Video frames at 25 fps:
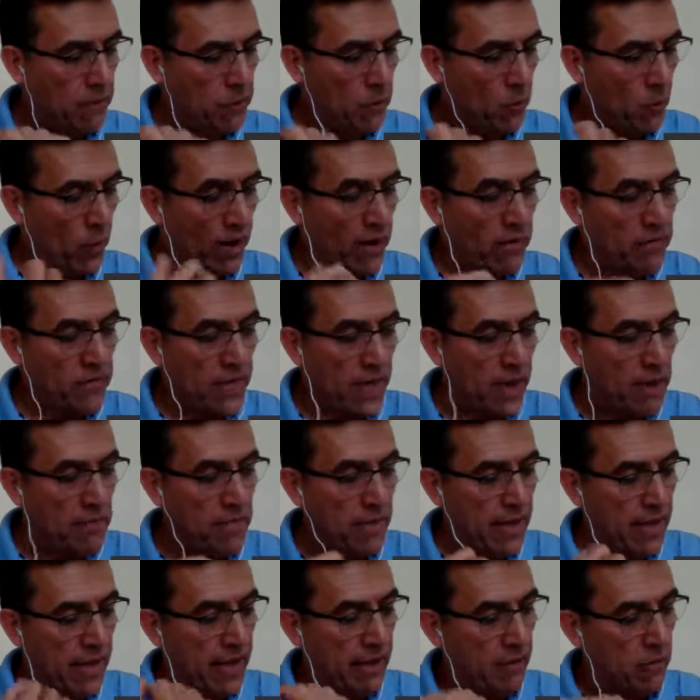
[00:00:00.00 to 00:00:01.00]
one of them
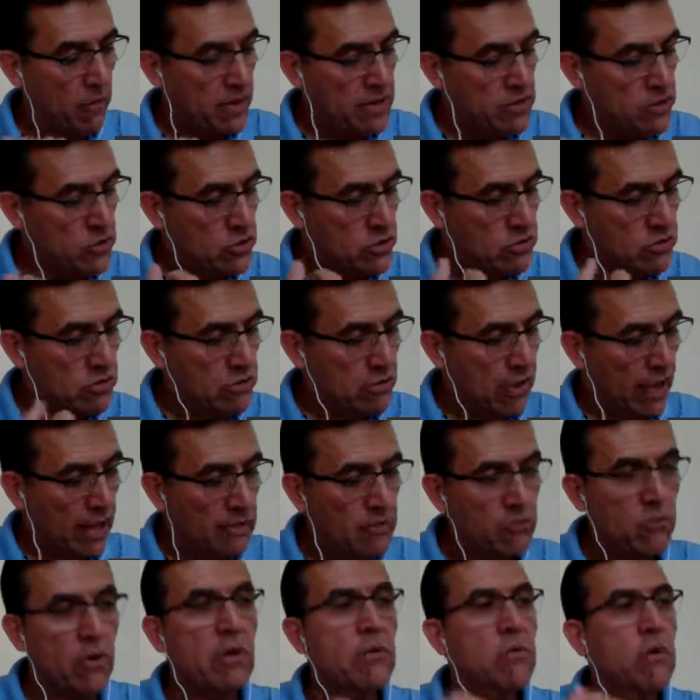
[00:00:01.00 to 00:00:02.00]
I
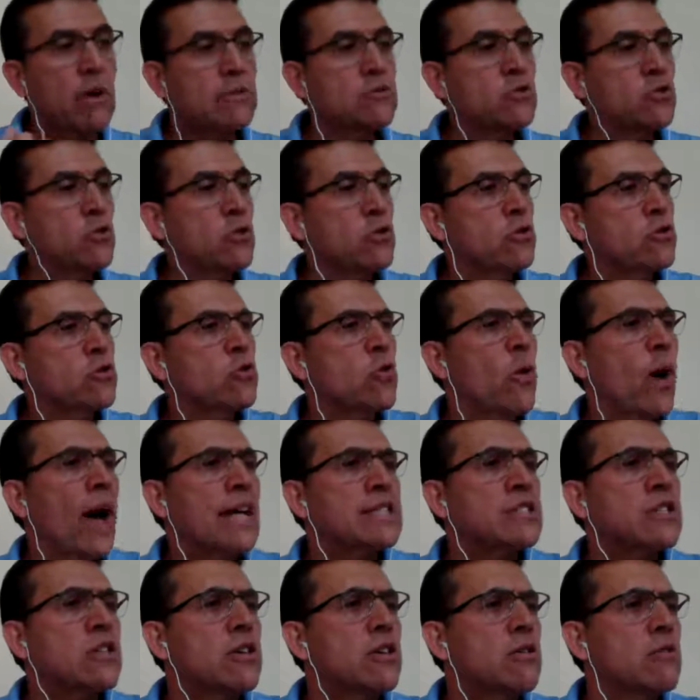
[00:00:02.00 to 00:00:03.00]
want you to
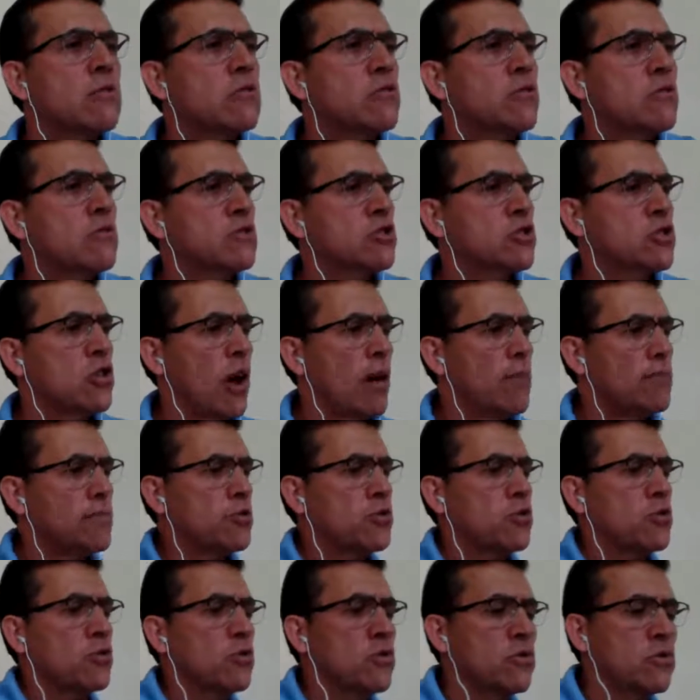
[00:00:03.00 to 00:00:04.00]
ask you to jump
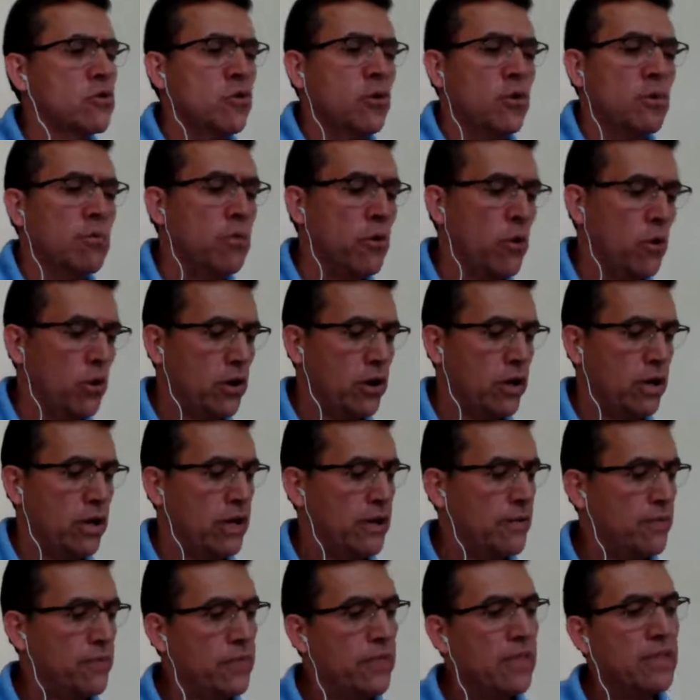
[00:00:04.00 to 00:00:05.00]
to your book
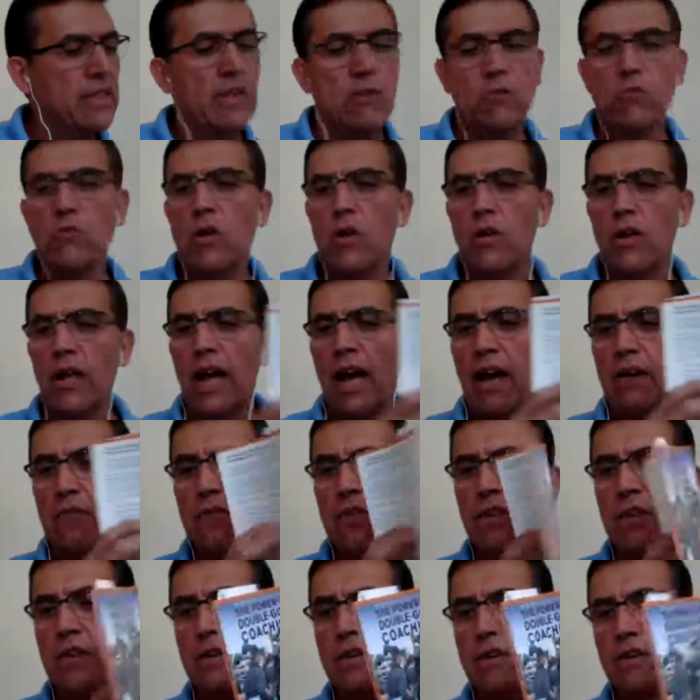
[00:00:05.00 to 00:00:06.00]
that we all have
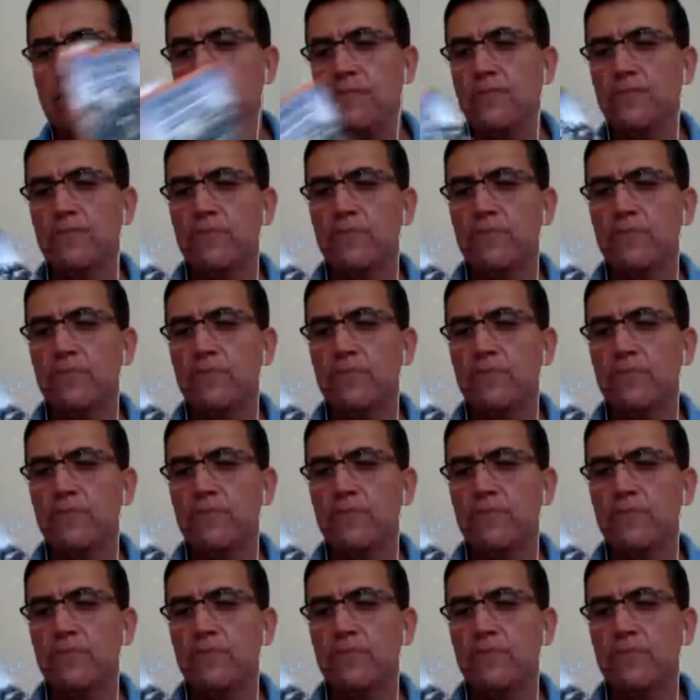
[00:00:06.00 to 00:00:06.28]
here.